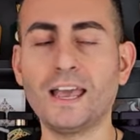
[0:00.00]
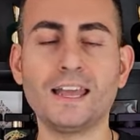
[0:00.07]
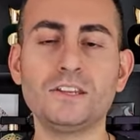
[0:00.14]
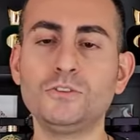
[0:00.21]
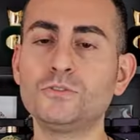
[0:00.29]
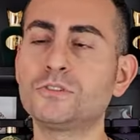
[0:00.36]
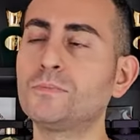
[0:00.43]

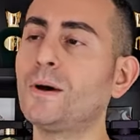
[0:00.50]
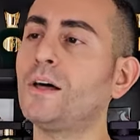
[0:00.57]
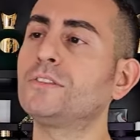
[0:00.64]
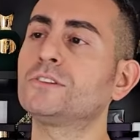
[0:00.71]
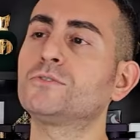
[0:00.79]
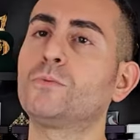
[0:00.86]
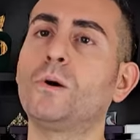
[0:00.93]
and you smell
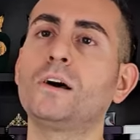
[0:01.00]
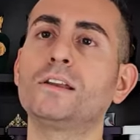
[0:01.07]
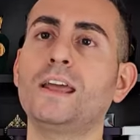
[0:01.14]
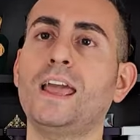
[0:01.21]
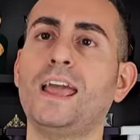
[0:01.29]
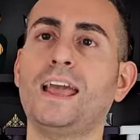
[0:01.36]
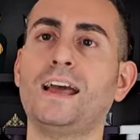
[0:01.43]
this
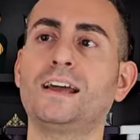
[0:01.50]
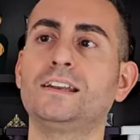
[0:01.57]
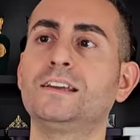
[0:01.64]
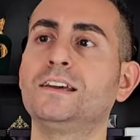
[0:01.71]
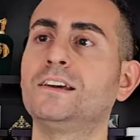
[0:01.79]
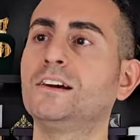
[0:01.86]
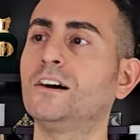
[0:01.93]
one,
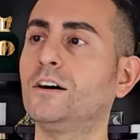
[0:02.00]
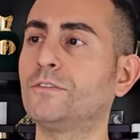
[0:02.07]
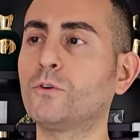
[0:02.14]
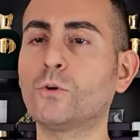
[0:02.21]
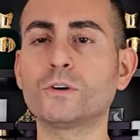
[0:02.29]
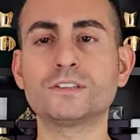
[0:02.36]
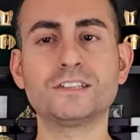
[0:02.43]
and of
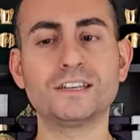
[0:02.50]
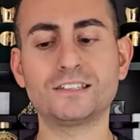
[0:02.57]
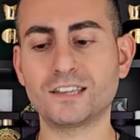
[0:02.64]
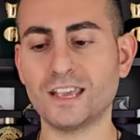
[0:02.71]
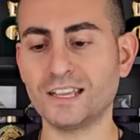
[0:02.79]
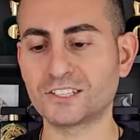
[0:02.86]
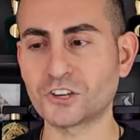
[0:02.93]
course
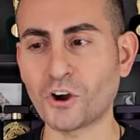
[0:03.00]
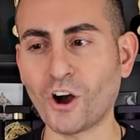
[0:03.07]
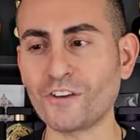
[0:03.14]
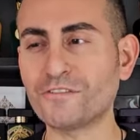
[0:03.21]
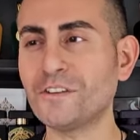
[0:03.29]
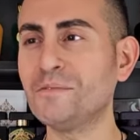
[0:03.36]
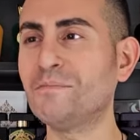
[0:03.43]
it's it's
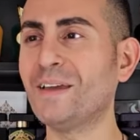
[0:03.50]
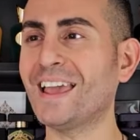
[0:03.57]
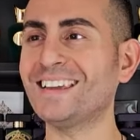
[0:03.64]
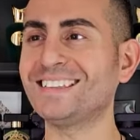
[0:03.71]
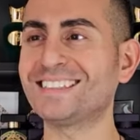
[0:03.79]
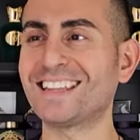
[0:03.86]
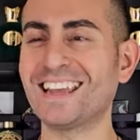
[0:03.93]

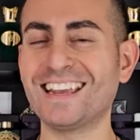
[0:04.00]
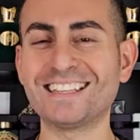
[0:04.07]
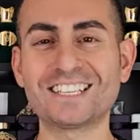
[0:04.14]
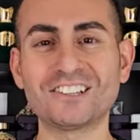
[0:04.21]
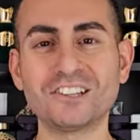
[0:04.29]
coffee-based, it's a